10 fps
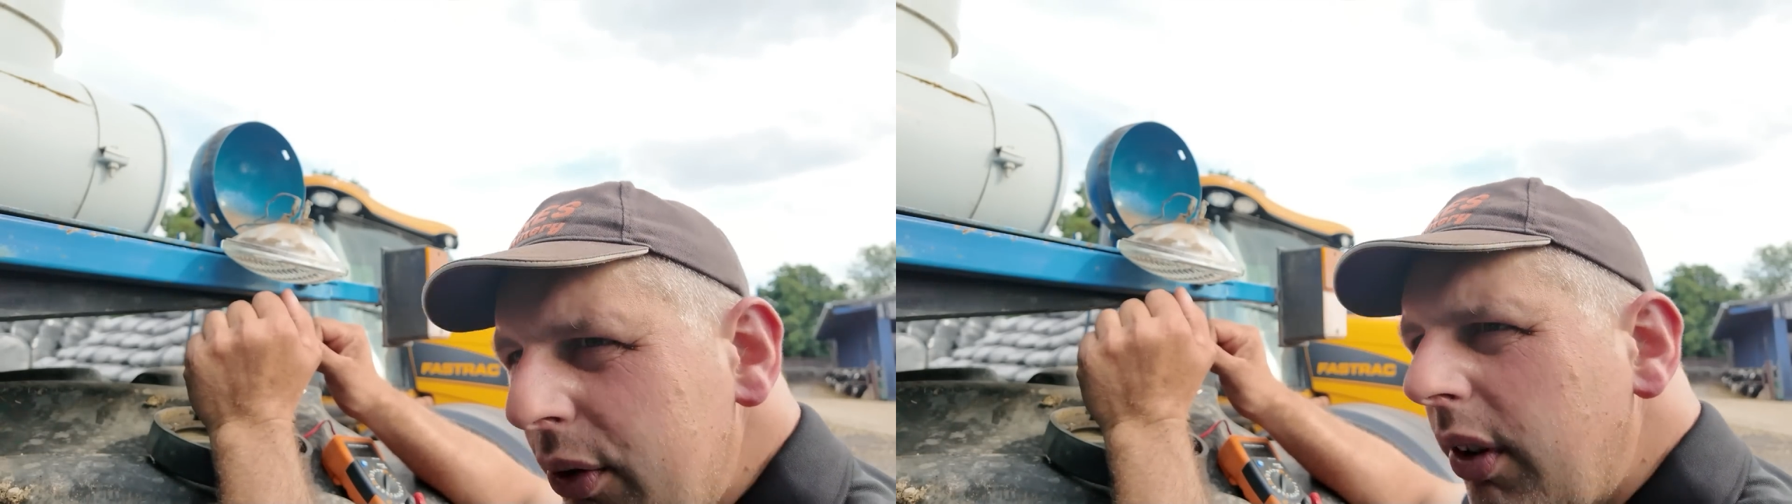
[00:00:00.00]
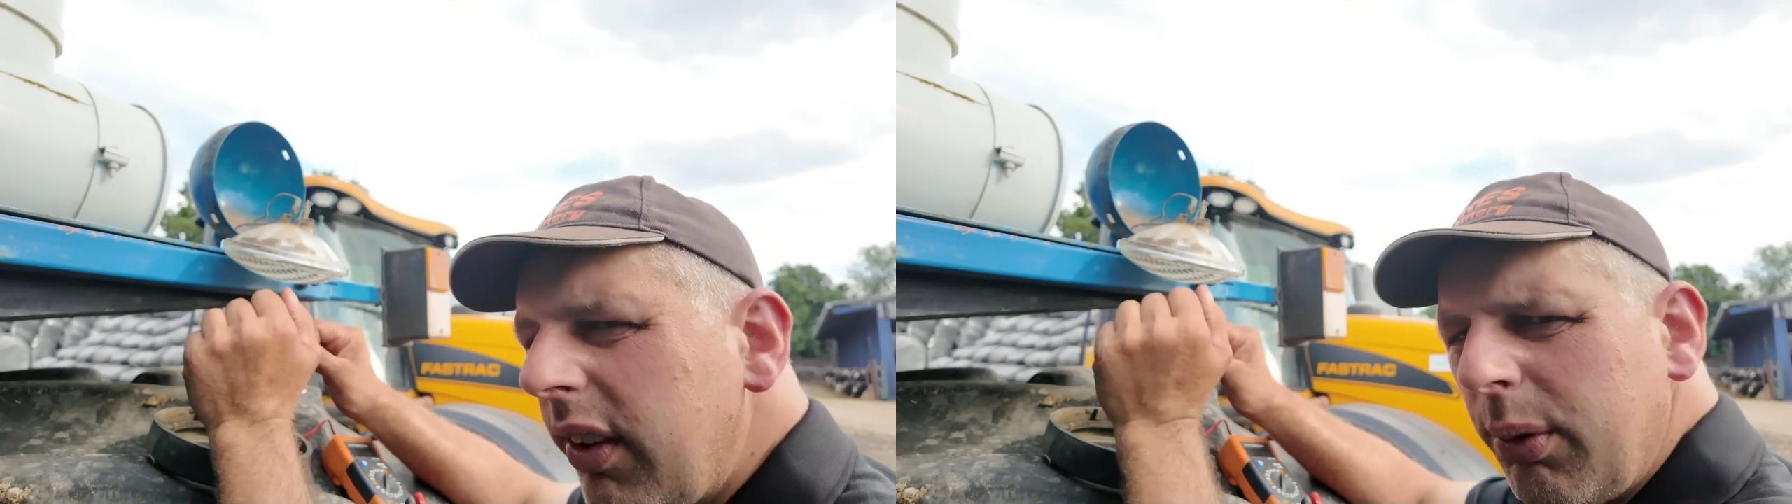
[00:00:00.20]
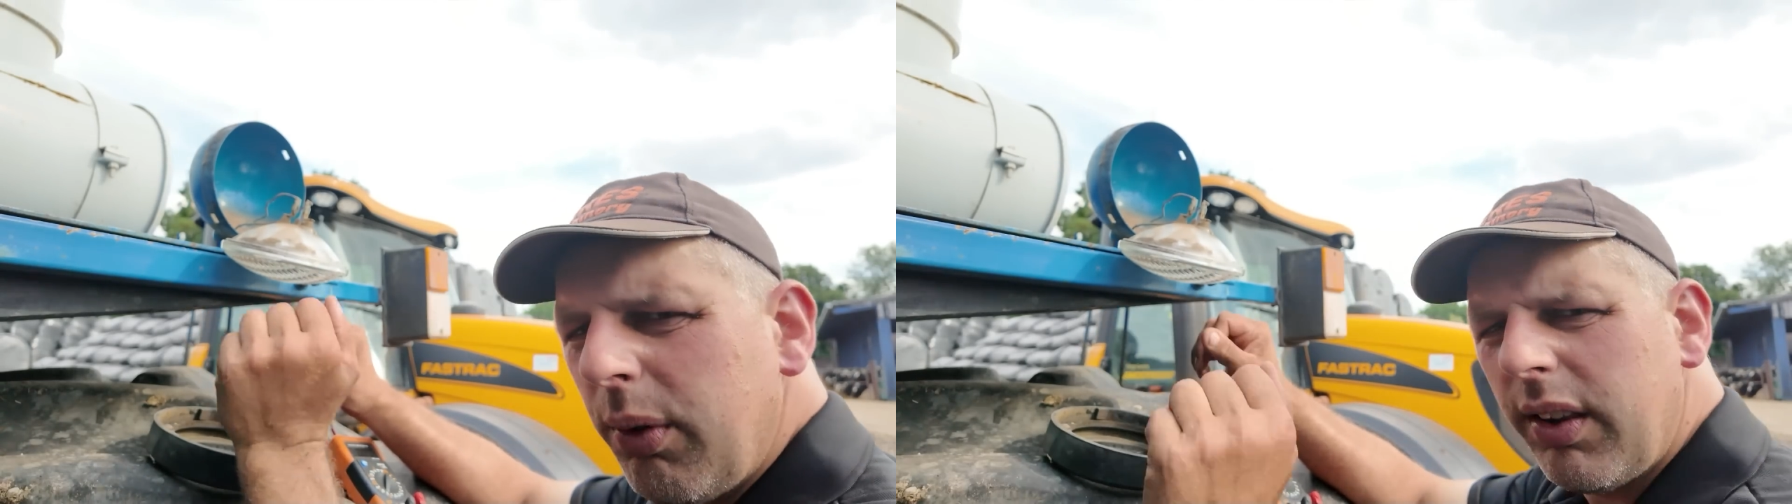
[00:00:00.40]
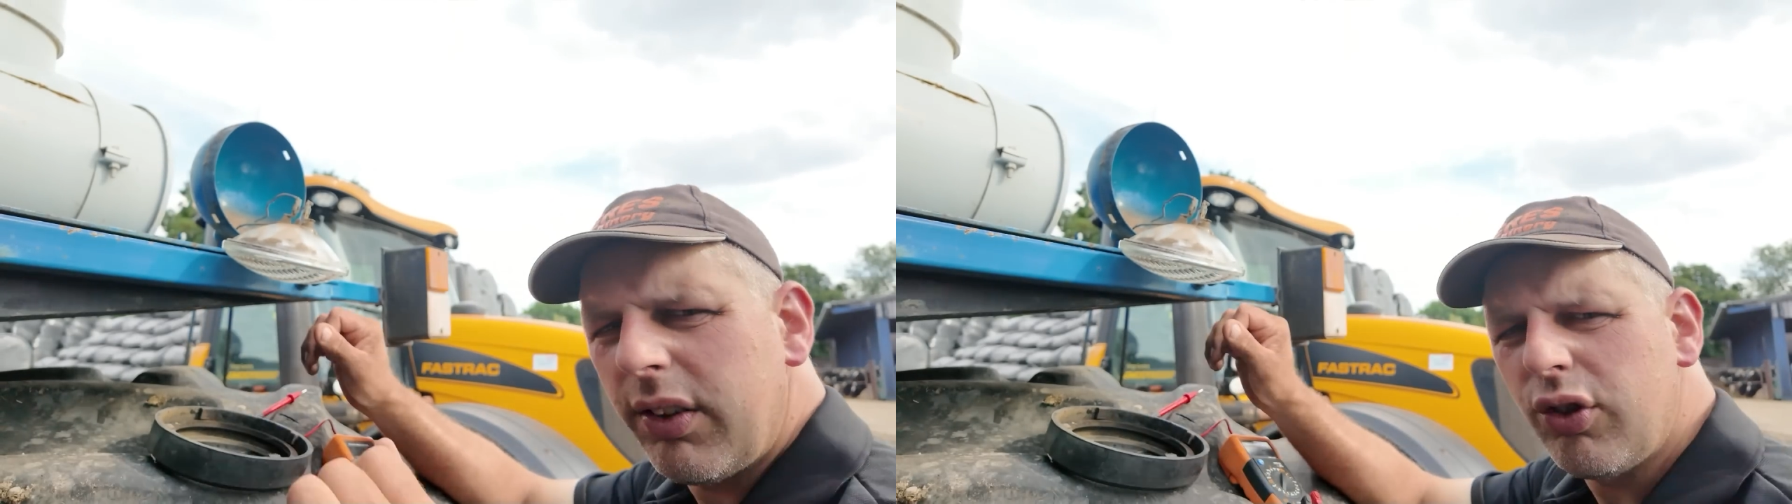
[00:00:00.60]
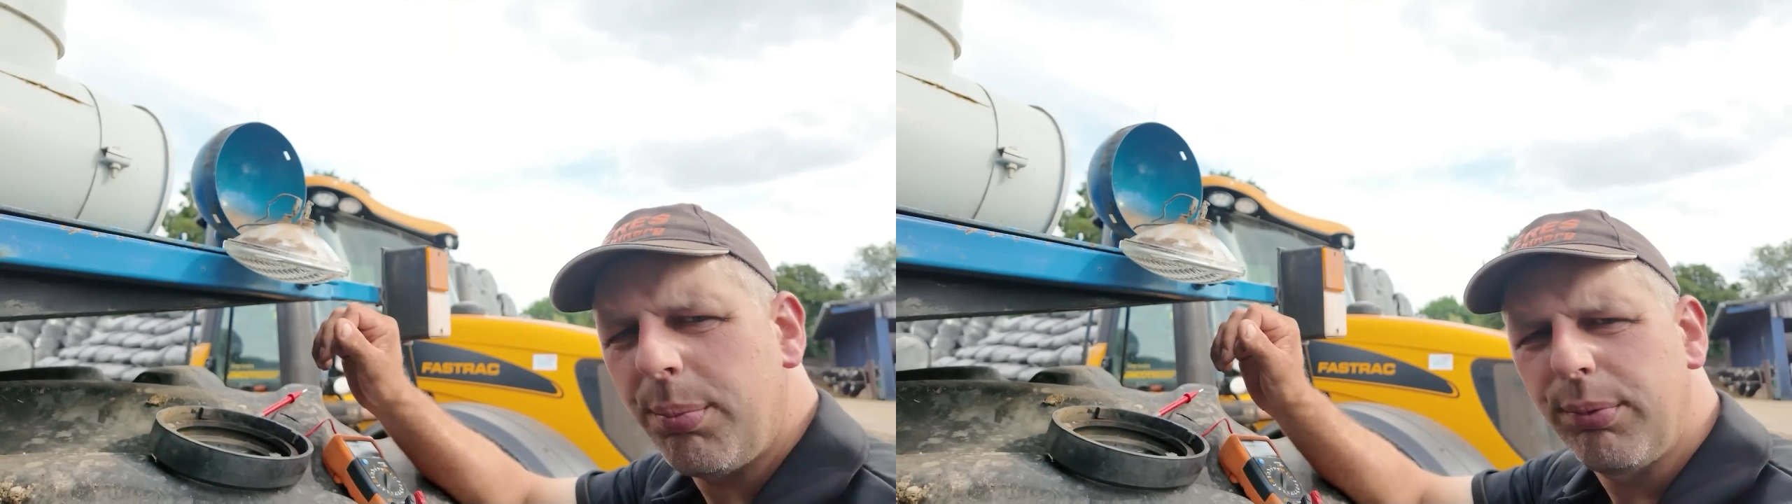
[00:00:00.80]
I'm trying to think what other
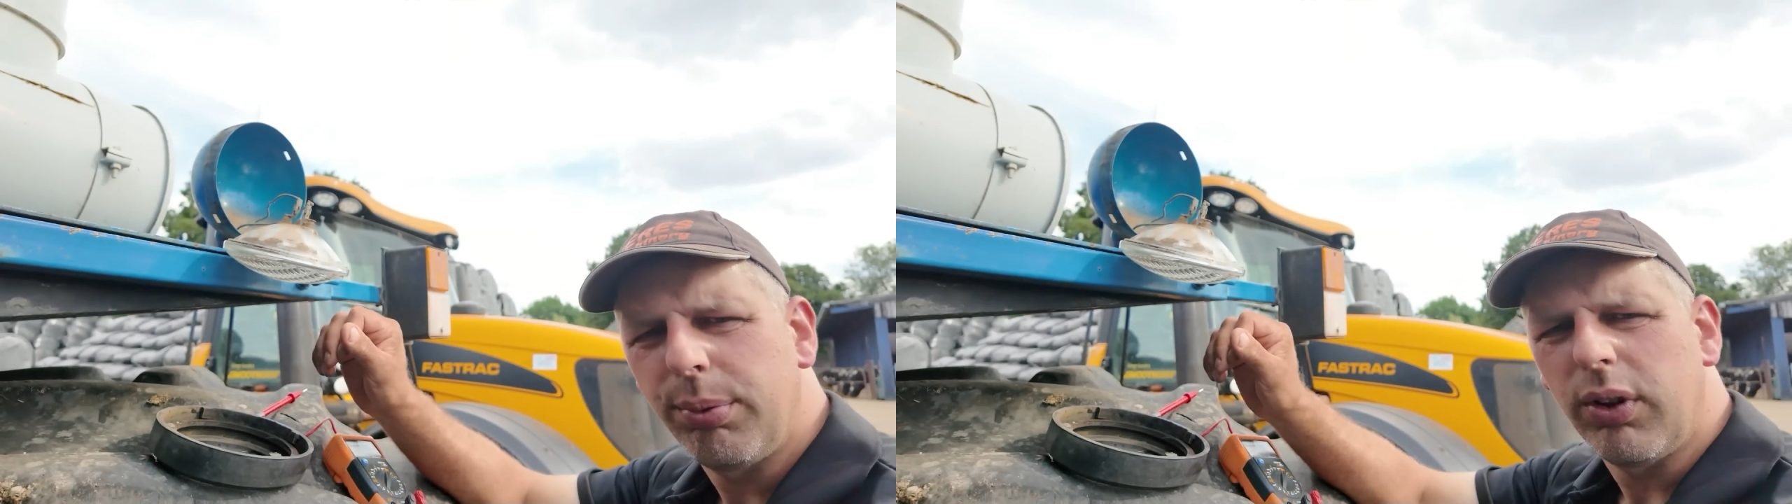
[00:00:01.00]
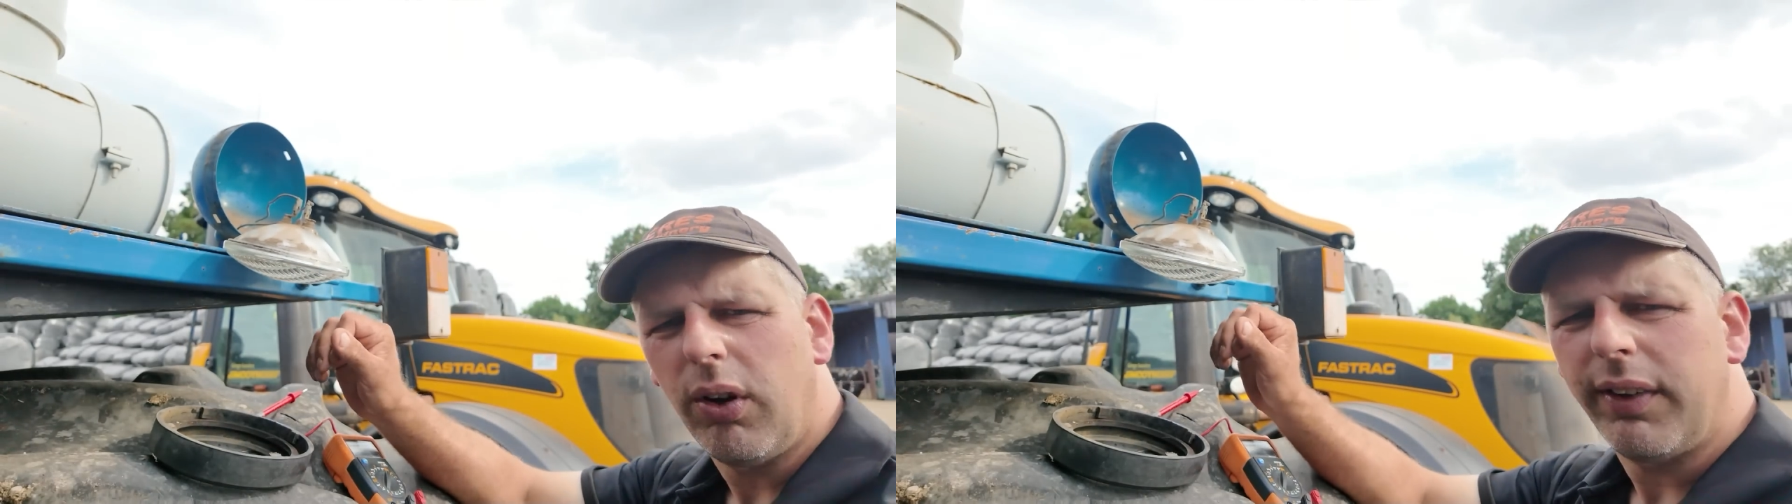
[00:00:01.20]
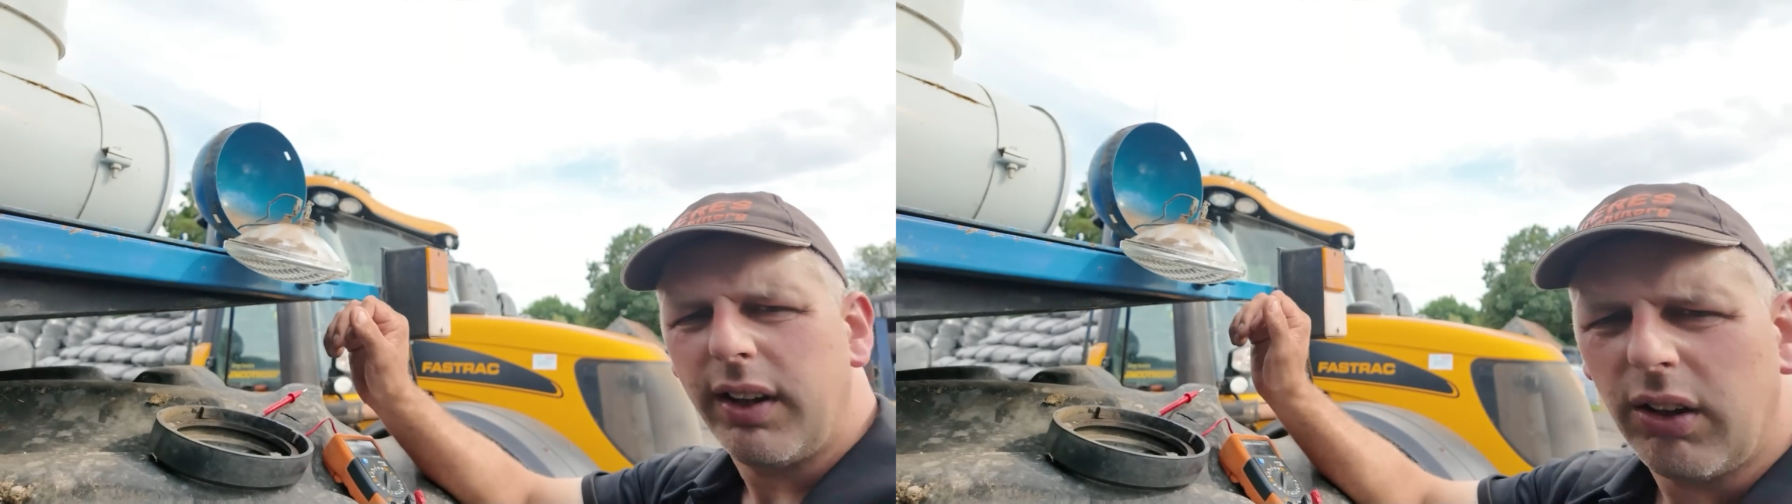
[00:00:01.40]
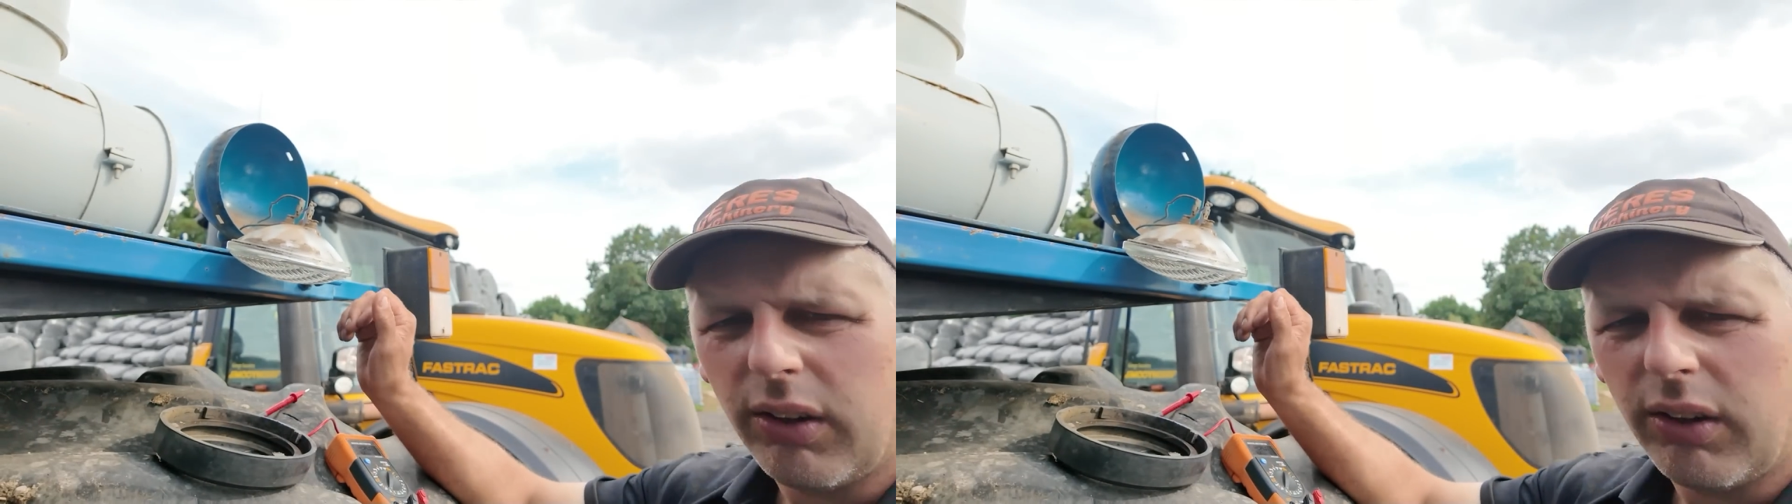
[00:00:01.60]
jobs we've got on it.